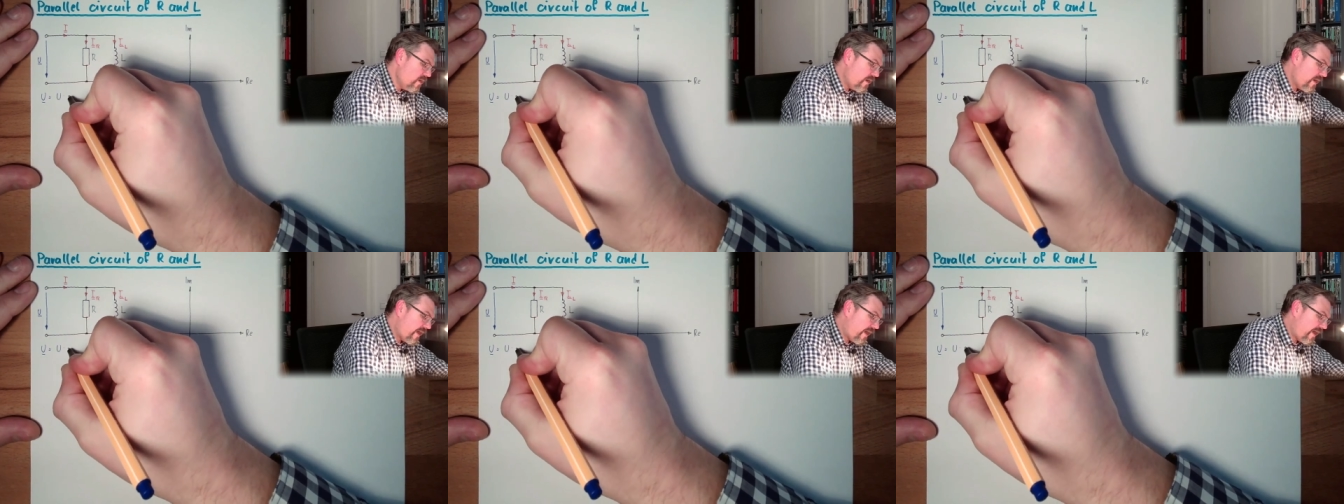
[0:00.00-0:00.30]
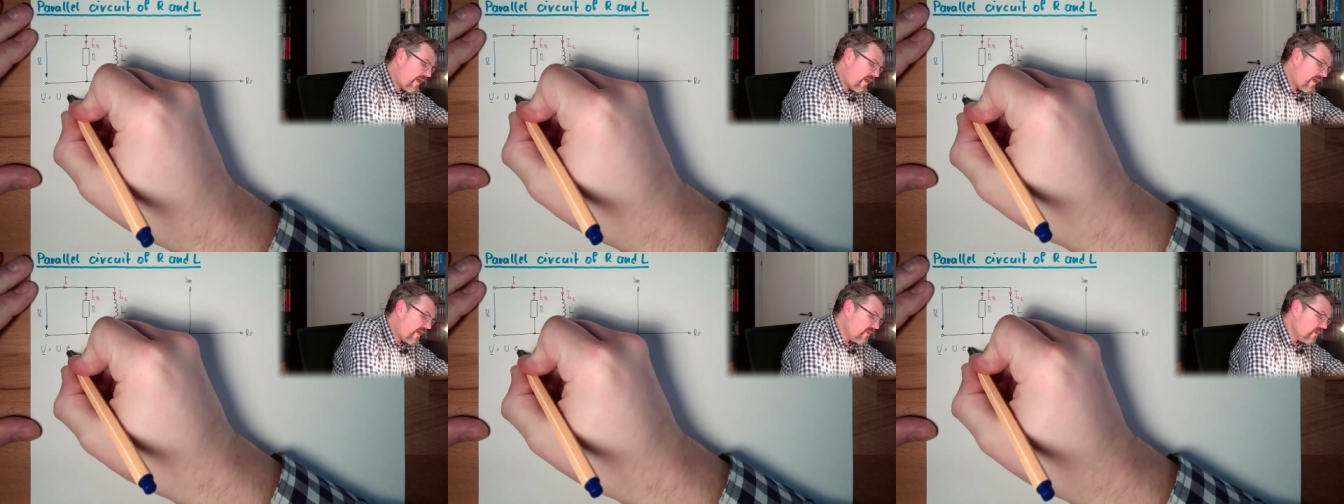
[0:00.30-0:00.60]

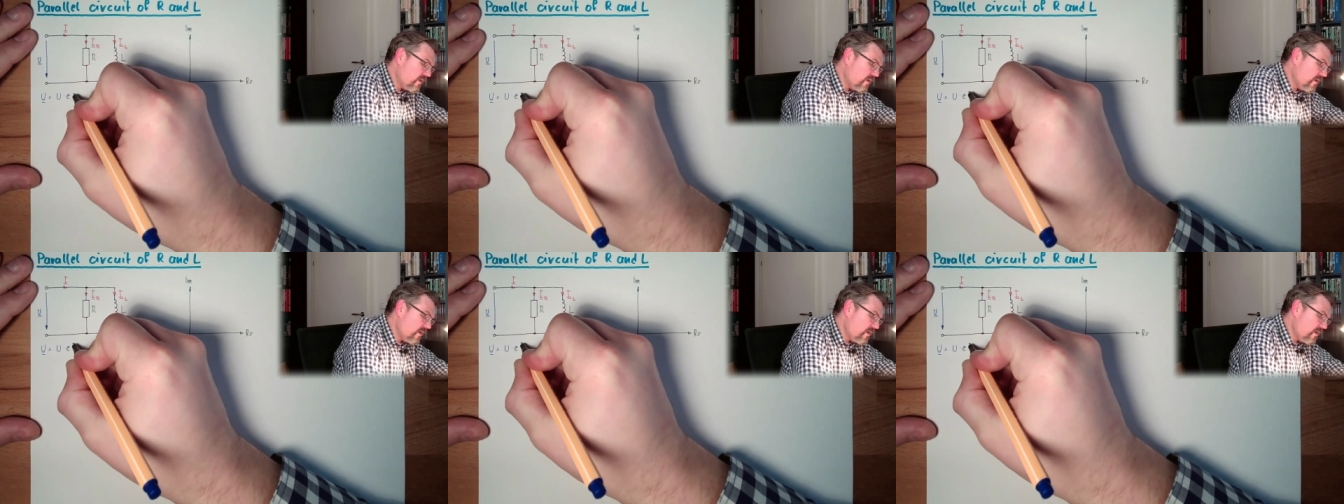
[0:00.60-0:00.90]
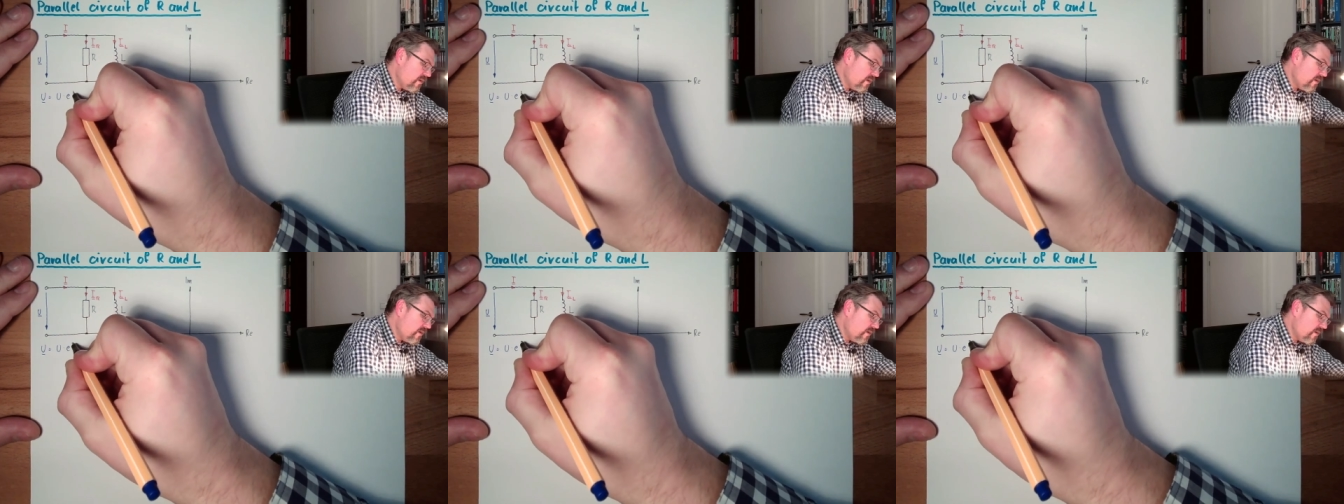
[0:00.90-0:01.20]
and
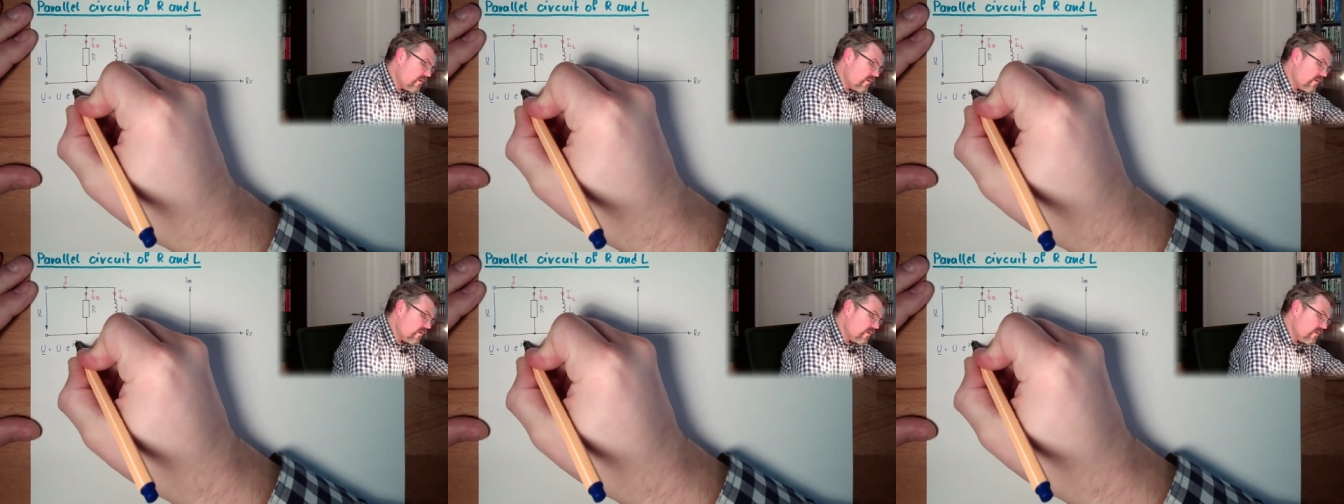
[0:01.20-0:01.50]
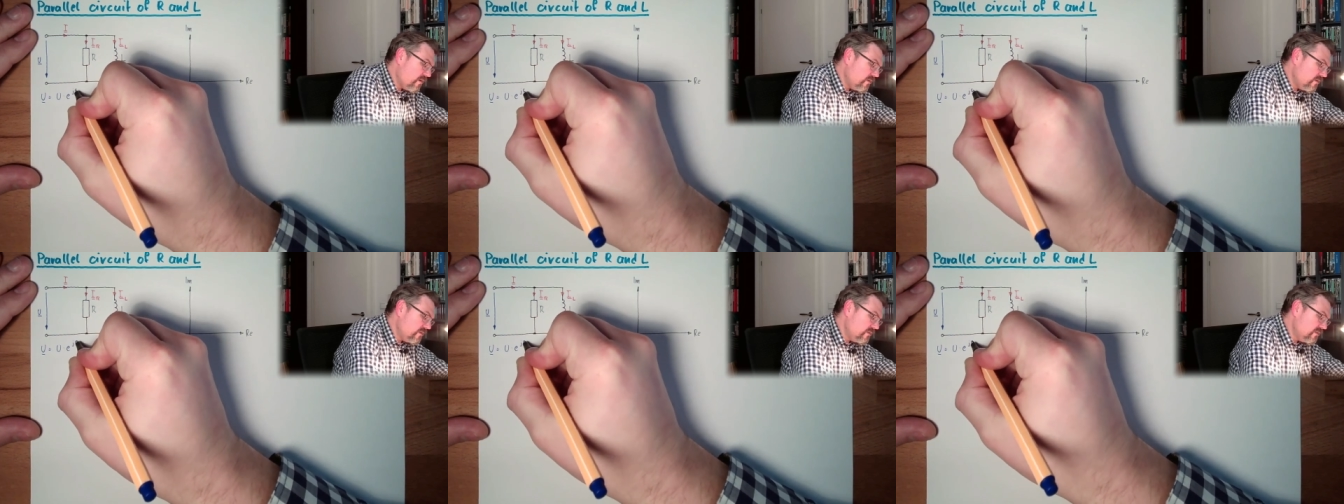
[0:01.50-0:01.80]

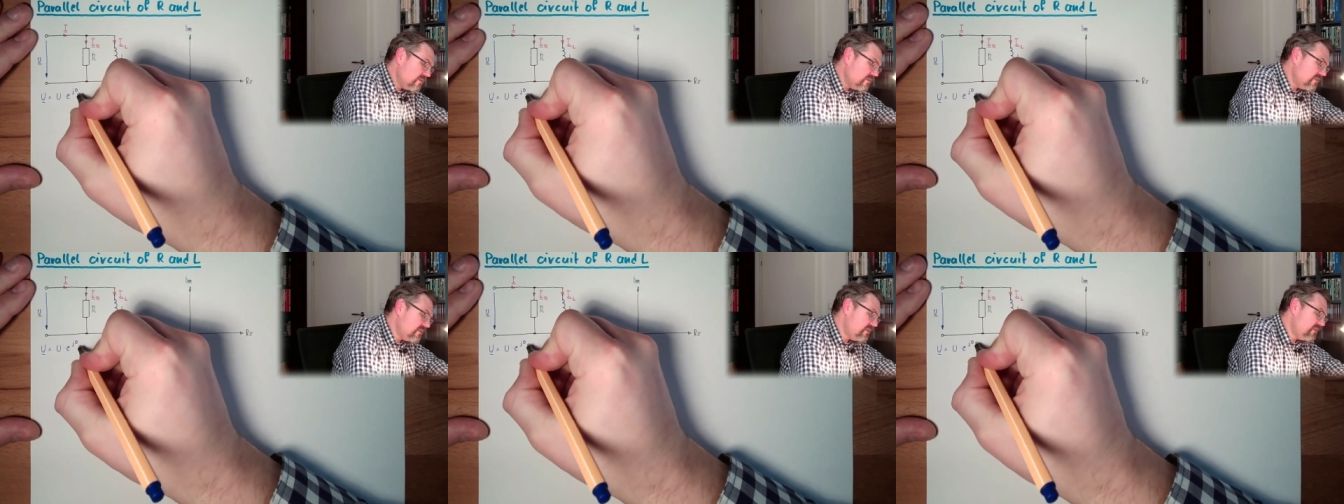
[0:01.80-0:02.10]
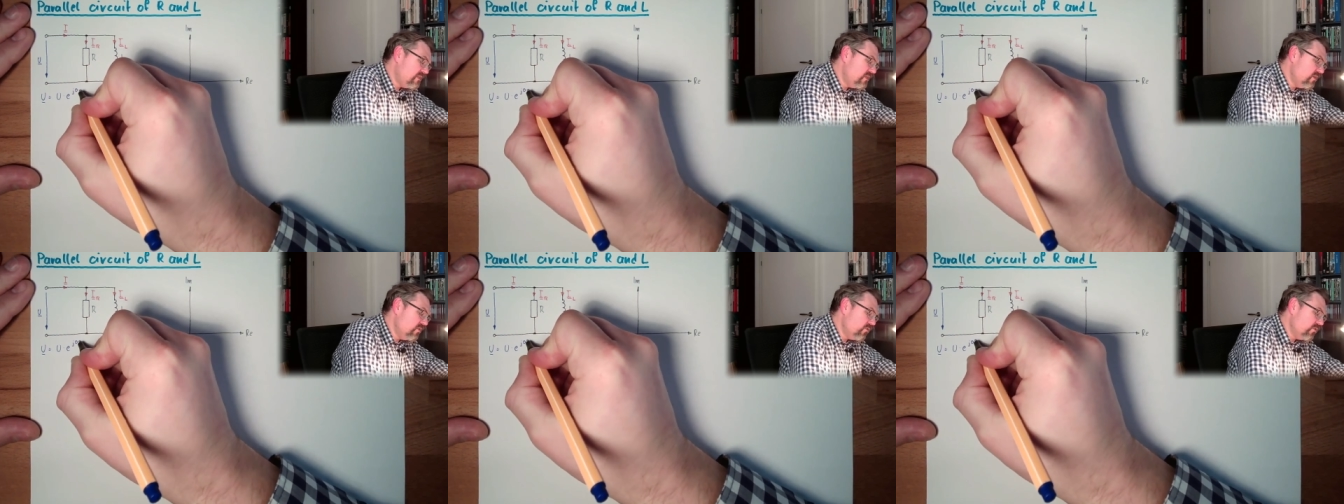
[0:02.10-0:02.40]

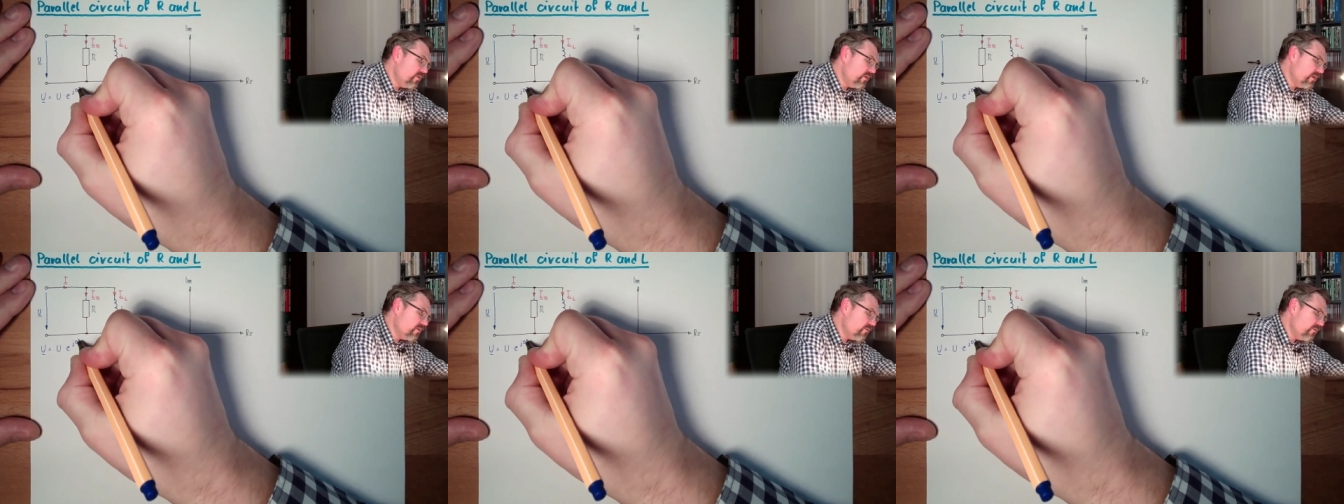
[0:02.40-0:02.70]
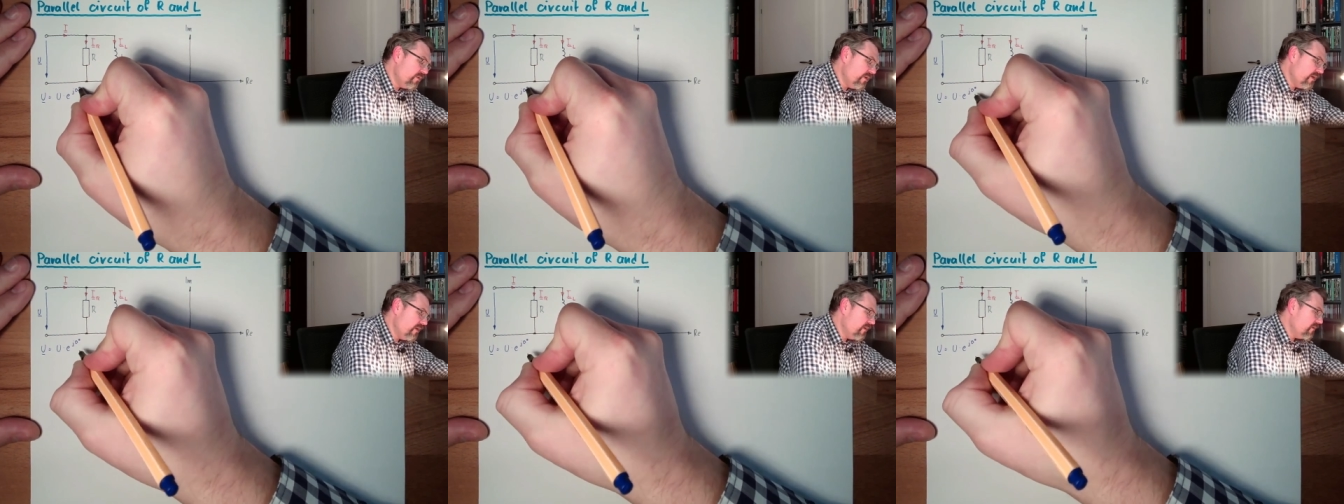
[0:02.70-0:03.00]
0
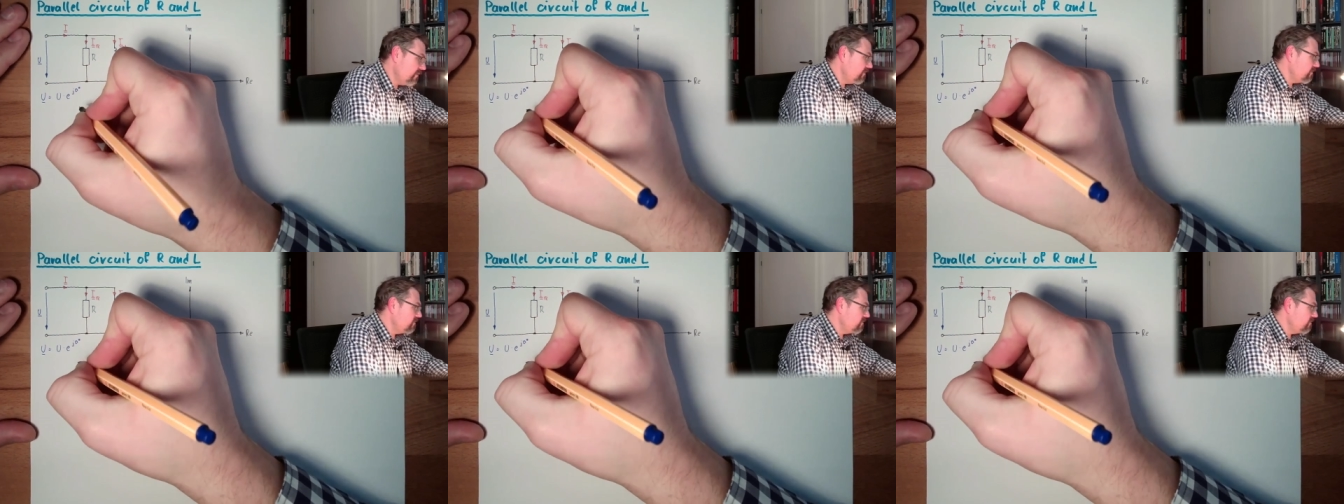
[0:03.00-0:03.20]
degree.